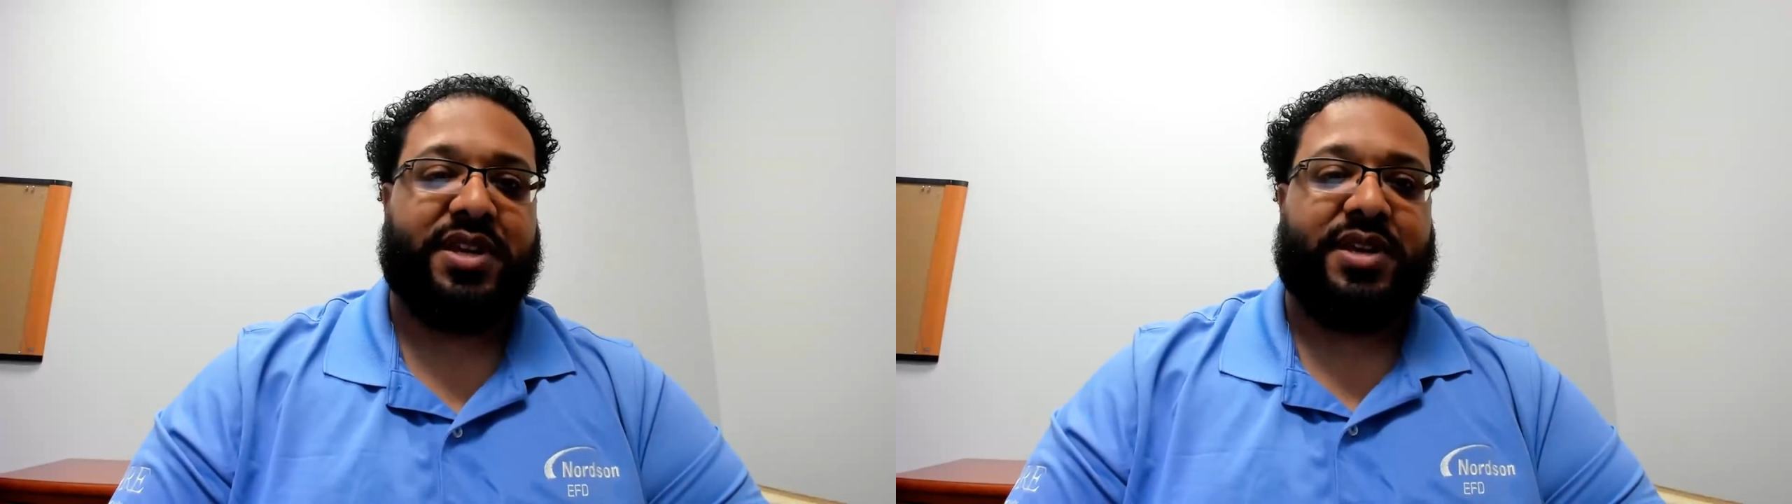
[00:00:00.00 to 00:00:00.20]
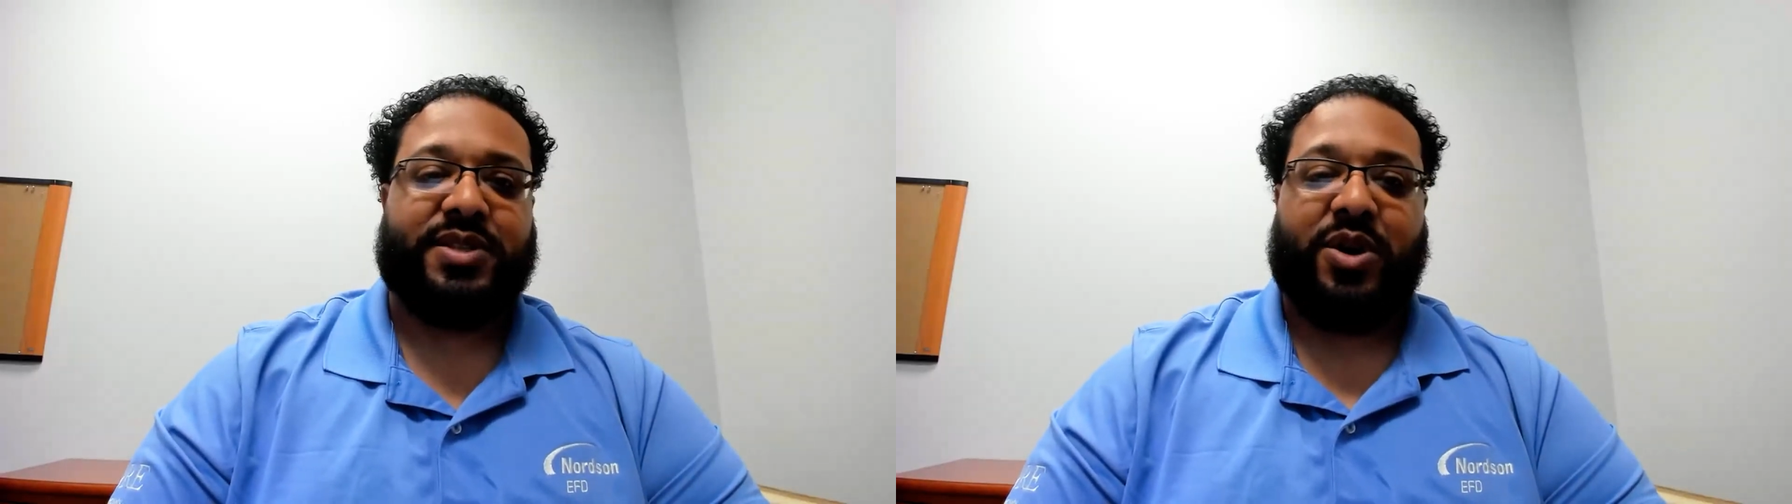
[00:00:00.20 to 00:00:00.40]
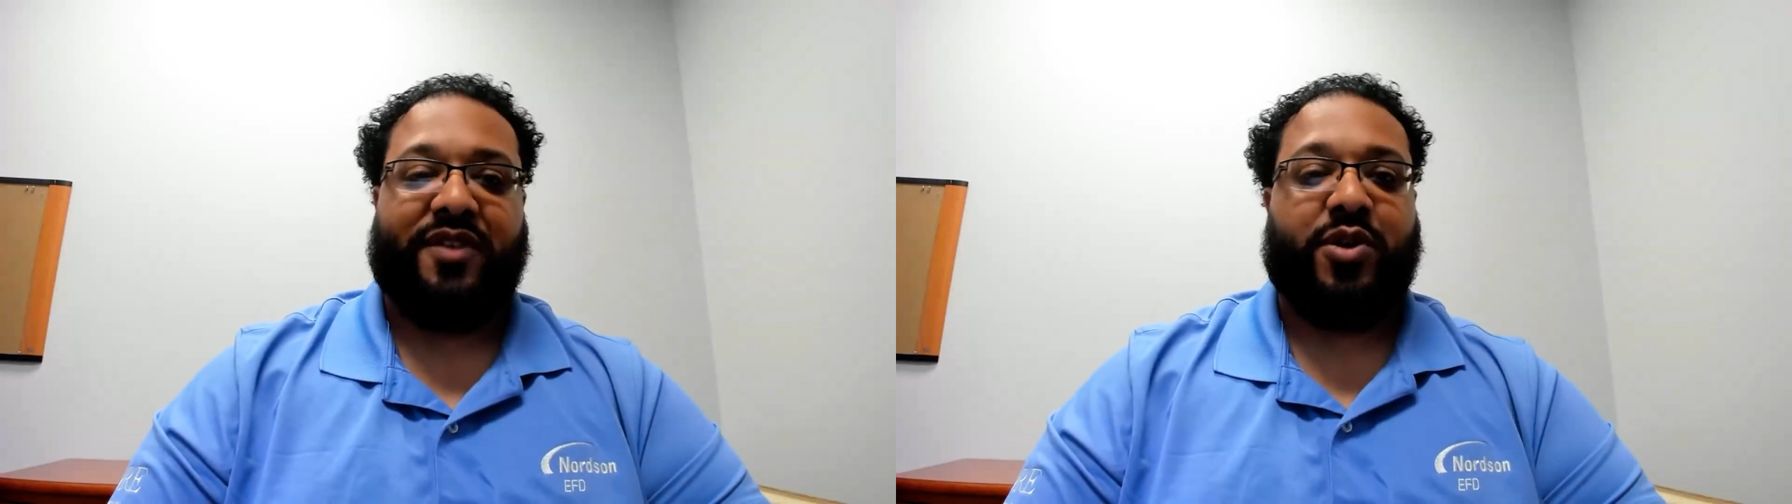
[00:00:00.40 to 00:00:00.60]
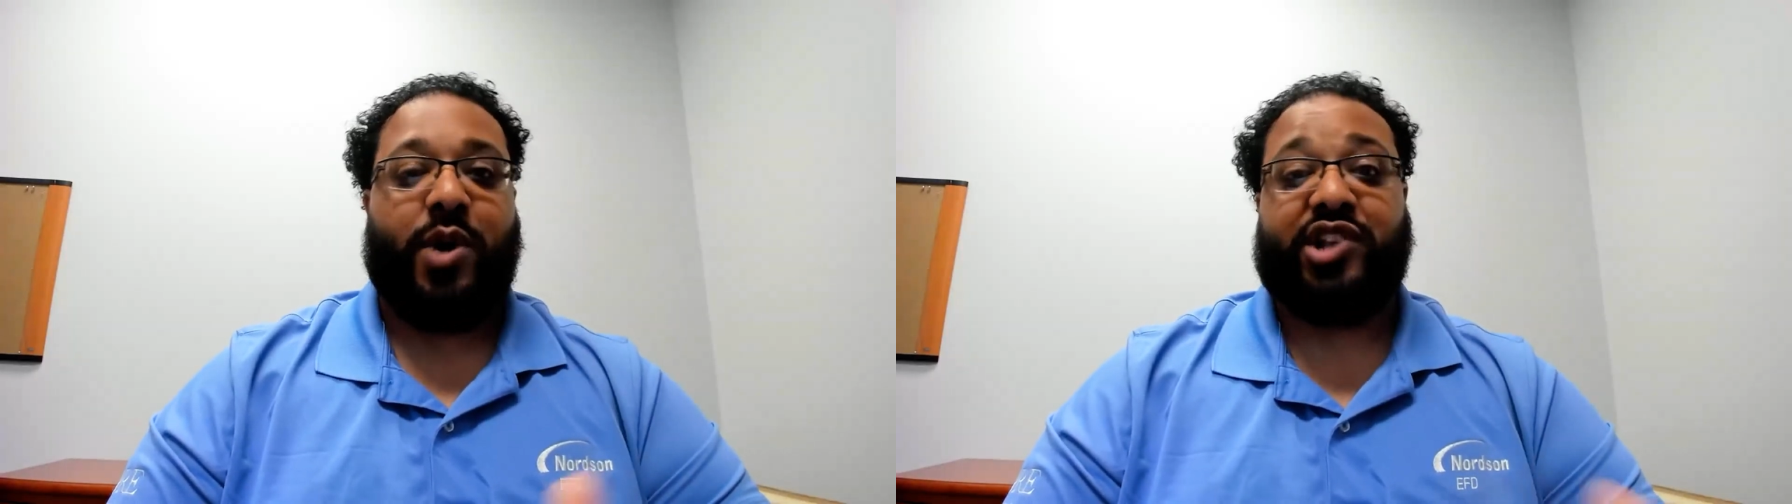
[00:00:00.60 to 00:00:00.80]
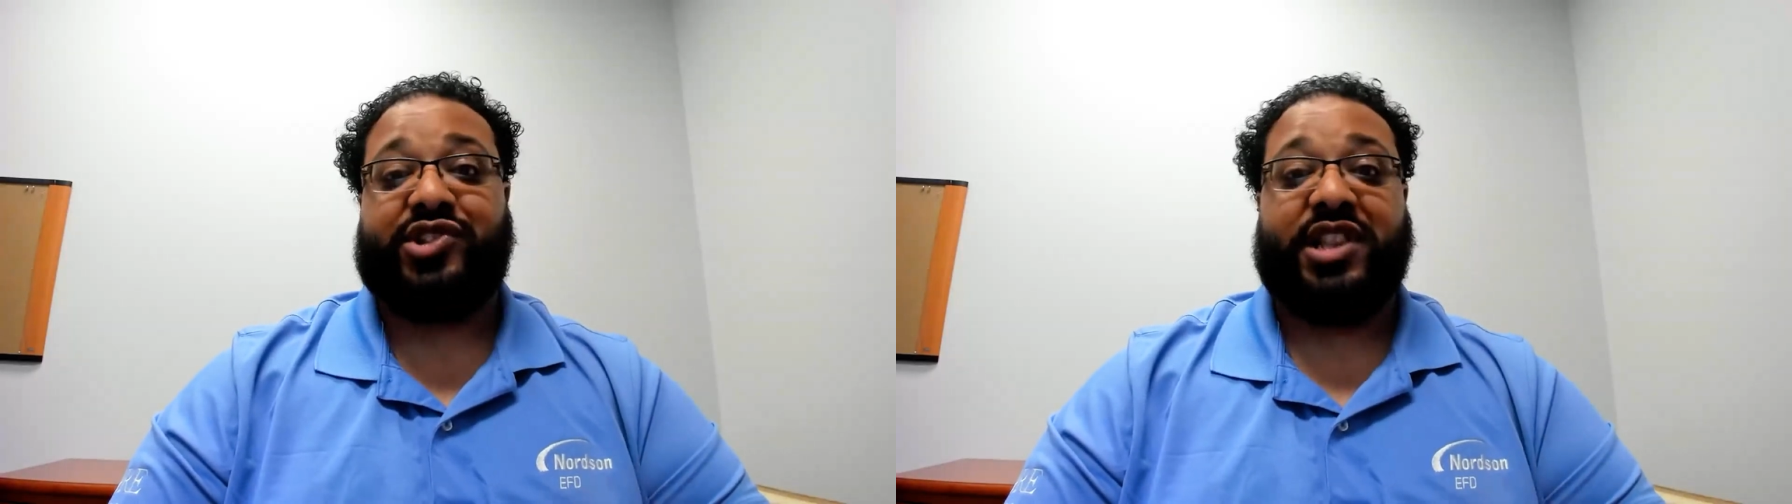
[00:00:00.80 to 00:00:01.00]
So if you
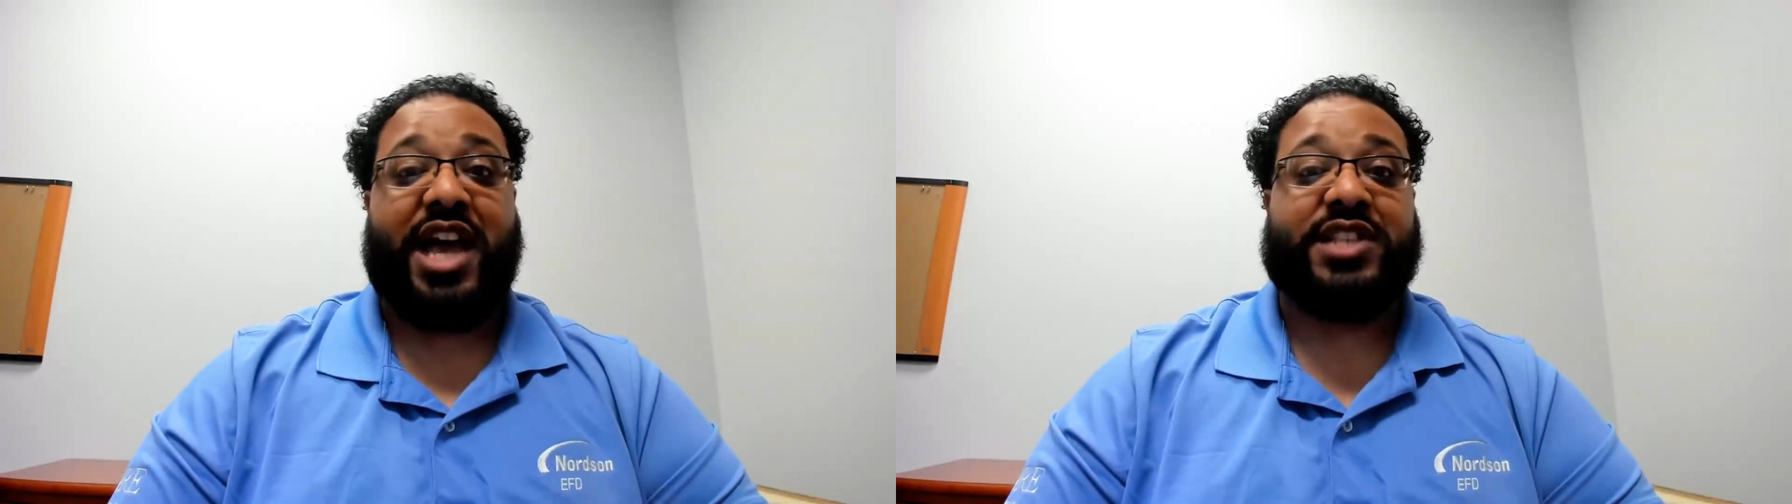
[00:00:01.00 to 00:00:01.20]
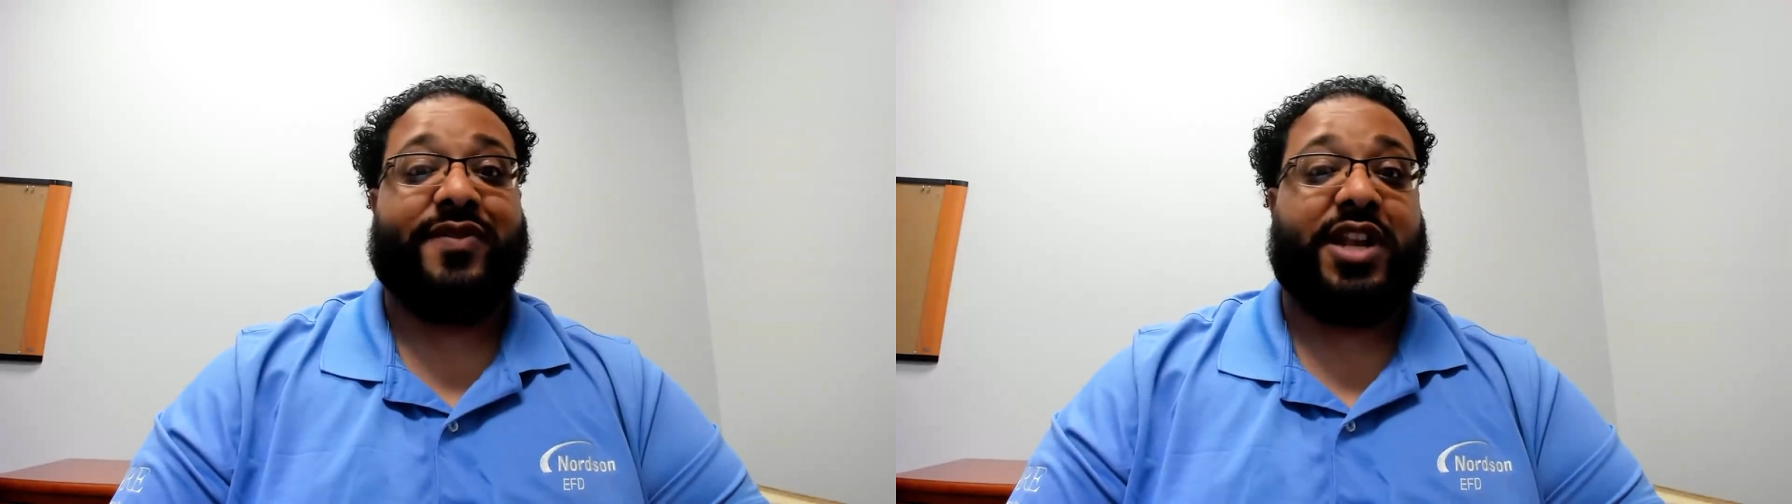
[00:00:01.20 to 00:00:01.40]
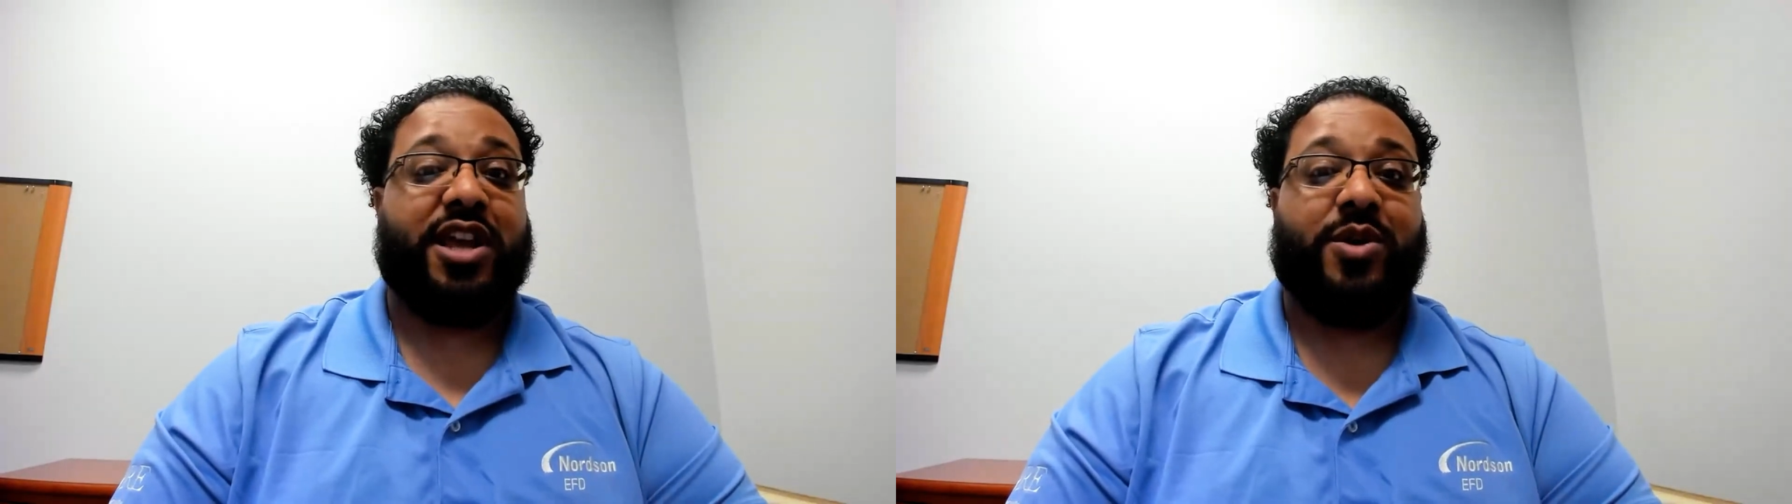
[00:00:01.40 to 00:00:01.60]
watched the last video,